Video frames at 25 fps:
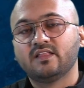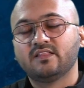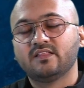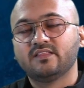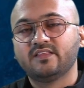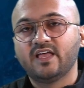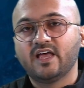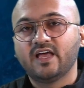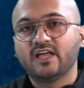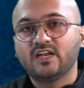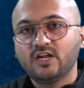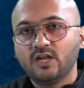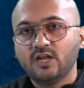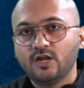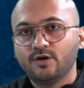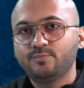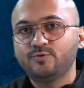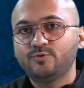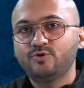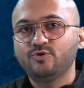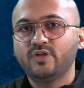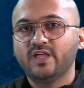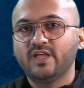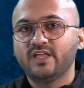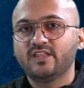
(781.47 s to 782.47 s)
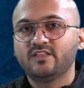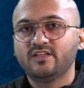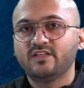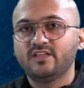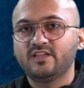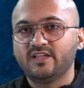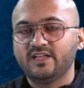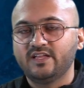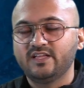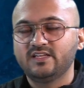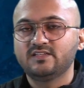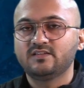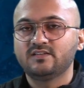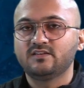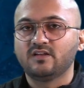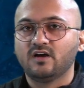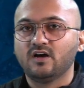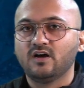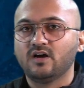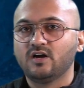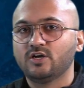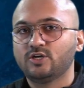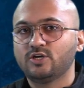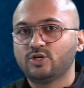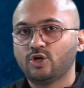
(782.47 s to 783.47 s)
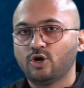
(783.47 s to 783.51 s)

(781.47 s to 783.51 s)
They are clubbed together in uh,